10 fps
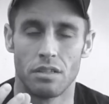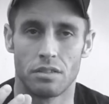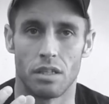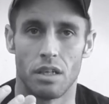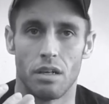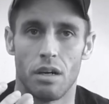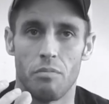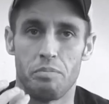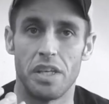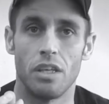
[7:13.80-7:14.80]
to
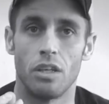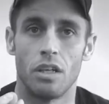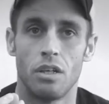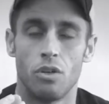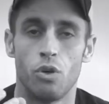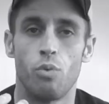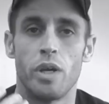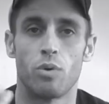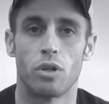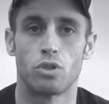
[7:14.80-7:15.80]
be who
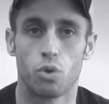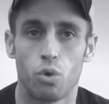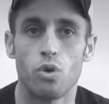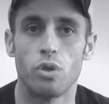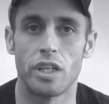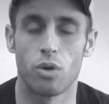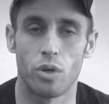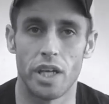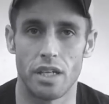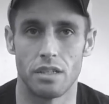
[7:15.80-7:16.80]
we were truly
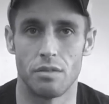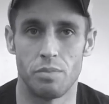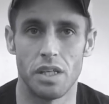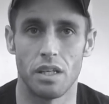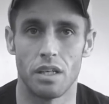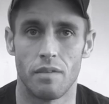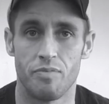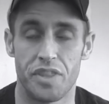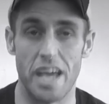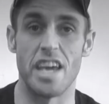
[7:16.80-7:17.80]
created to be.
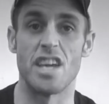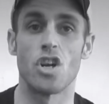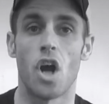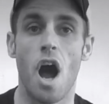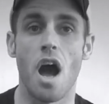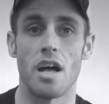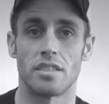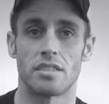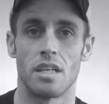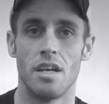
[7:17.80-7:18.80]
That inner
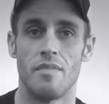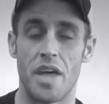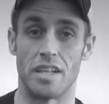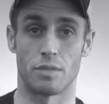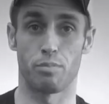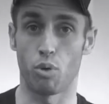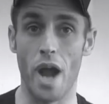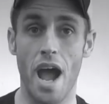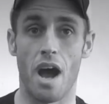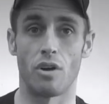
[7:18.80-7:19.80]
us that is
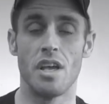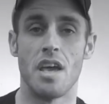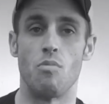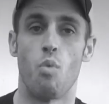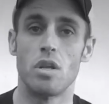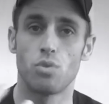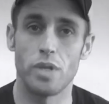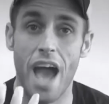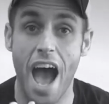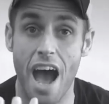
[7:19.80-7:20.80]
proud. And once
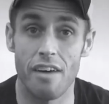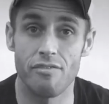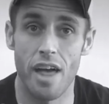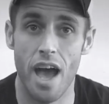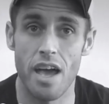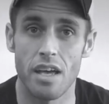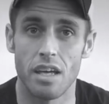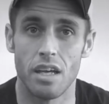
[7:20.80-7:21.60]
we have that,